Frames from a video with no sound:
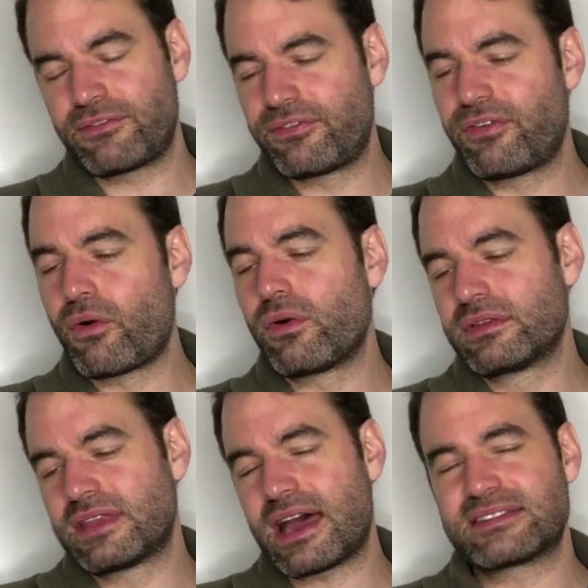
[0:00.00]
for
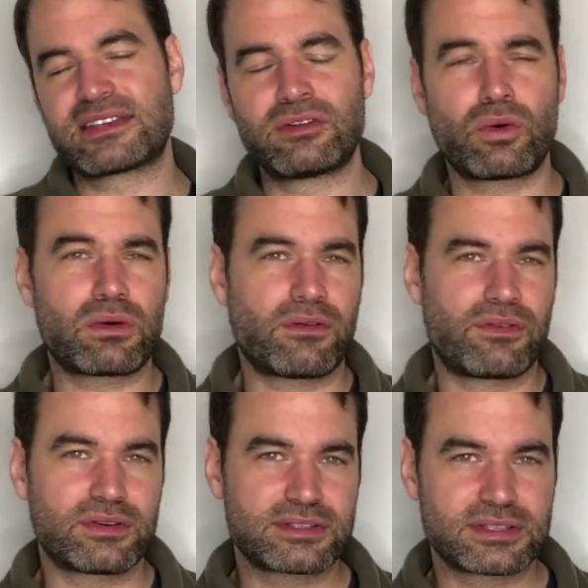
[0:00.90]
the Asanoka
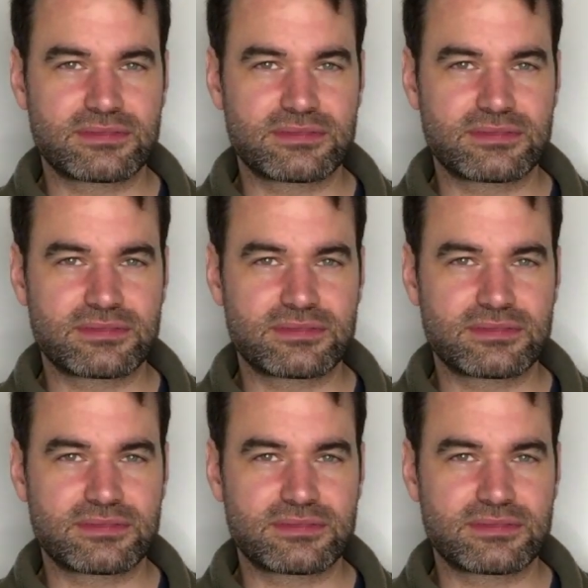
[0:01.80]
versus,